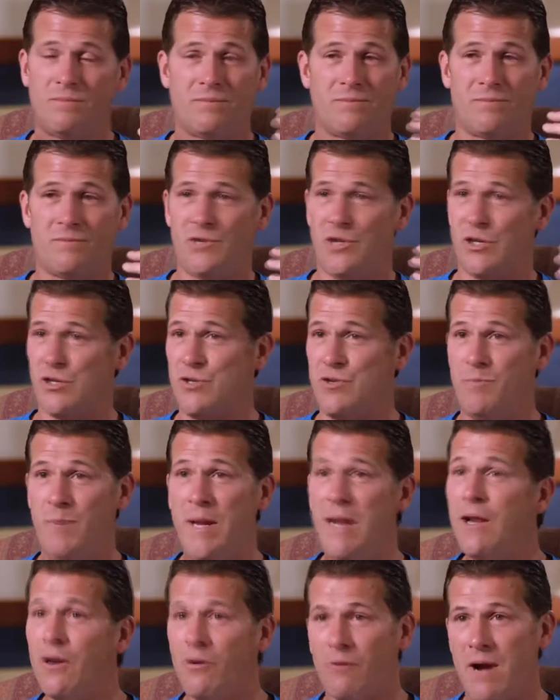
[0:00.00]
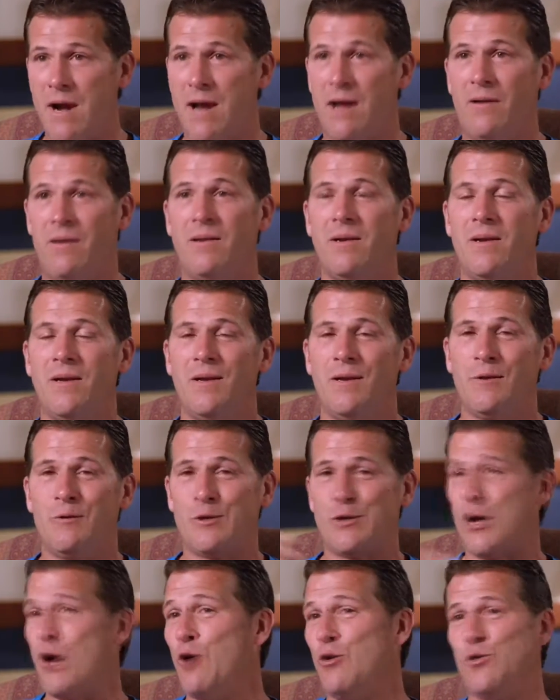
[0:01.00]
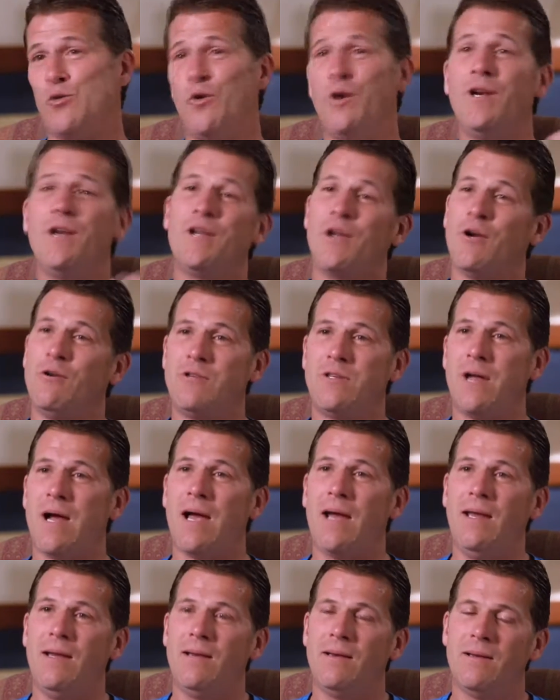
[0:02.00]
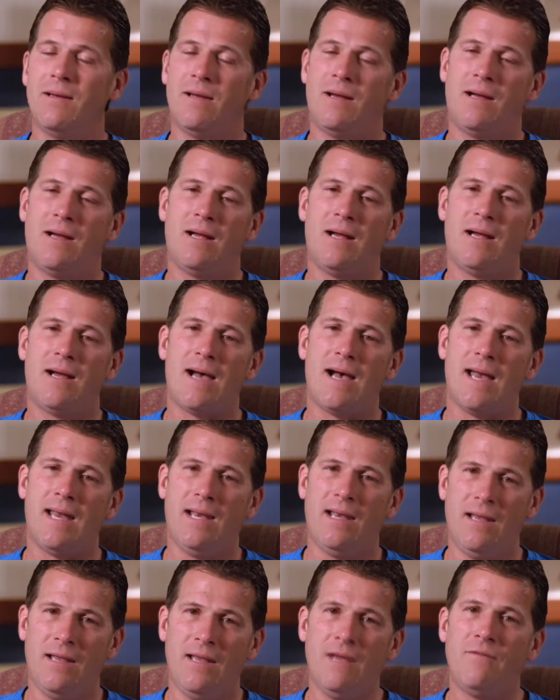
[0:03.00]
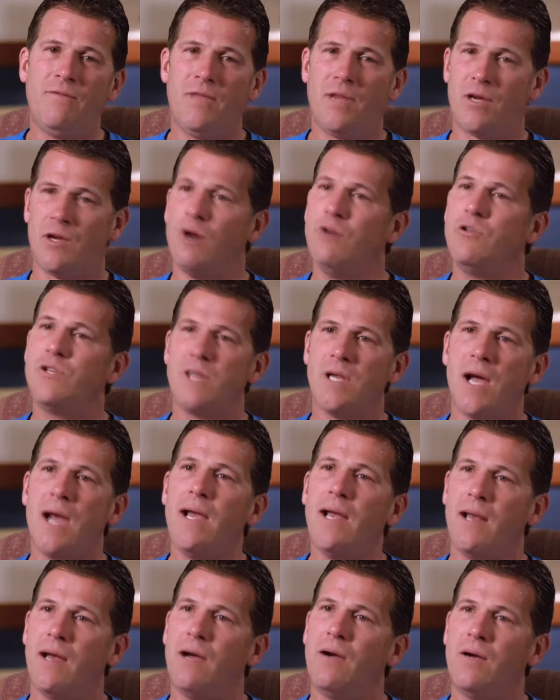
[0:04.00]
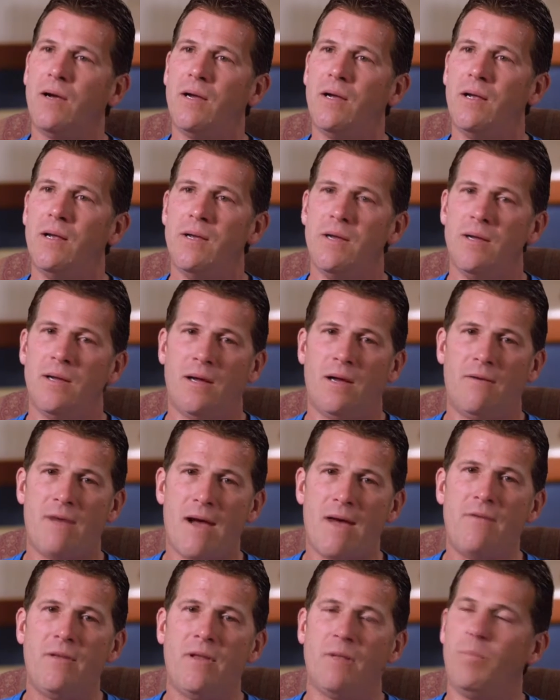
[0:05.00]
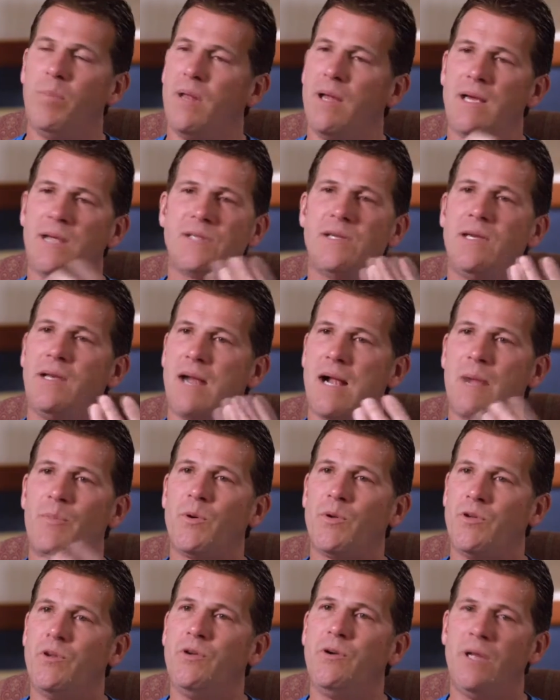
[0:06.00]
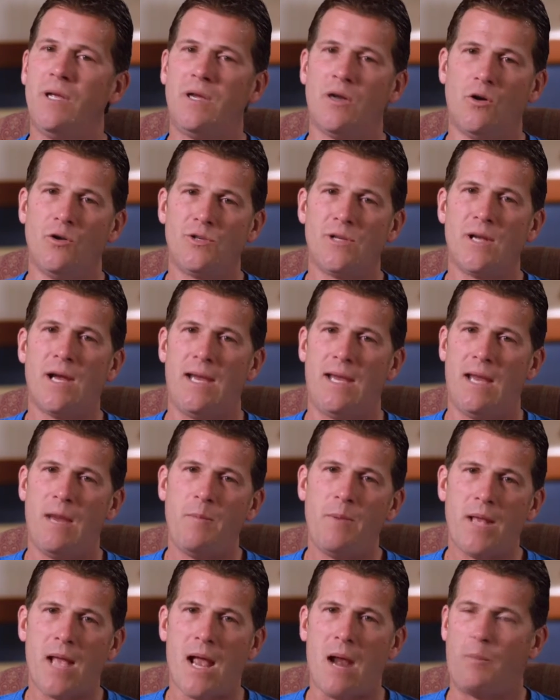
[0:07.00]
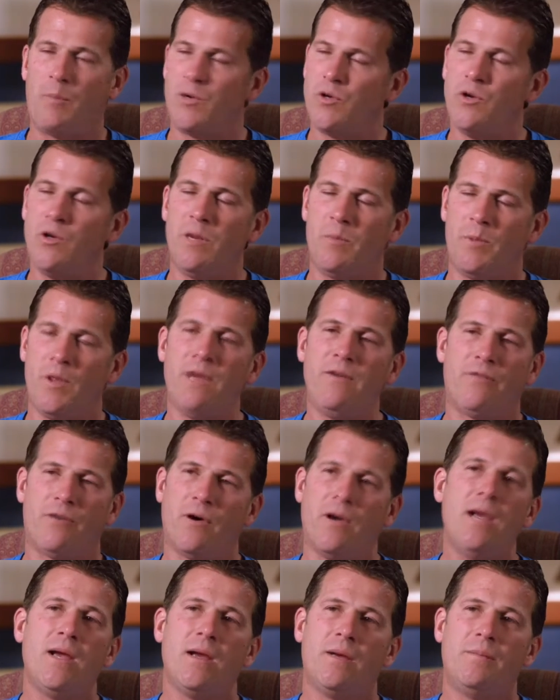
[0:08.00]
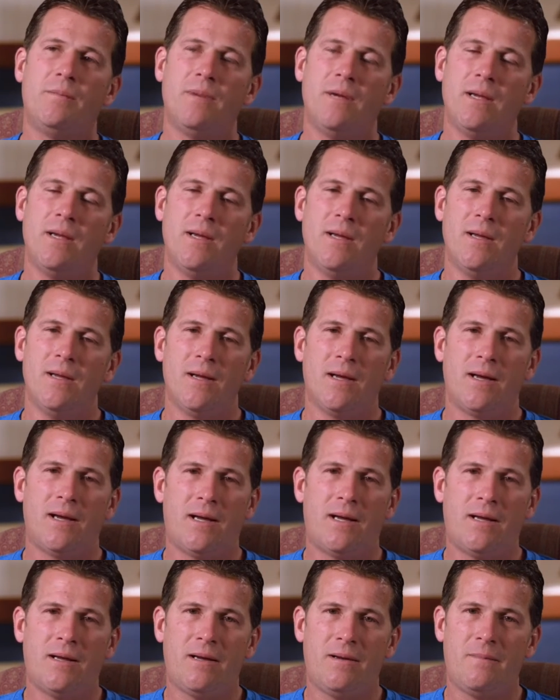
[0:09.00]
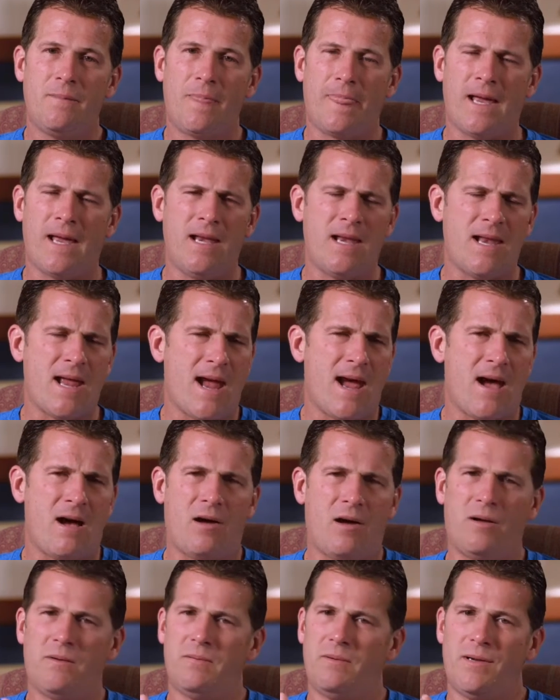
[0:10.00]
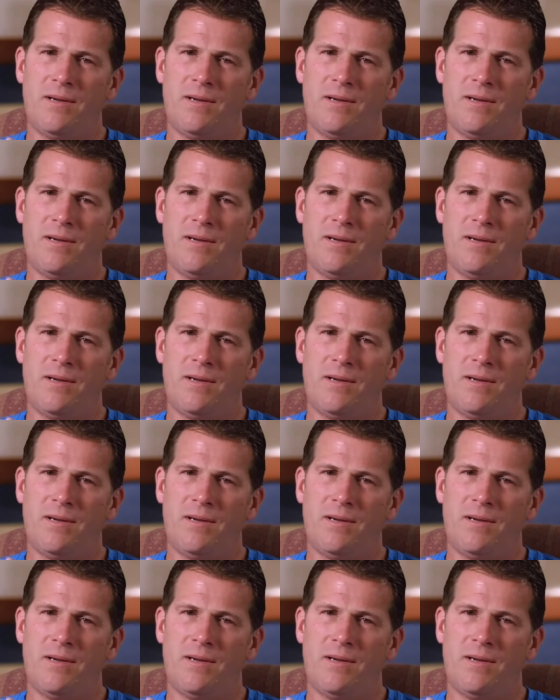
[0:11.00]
just being around was Coach Wooden and Coach Knight. I'd lived the Coach Knight era of having the blessing and opportunity. Coach Knight gave me that opportunity to play for him. And now,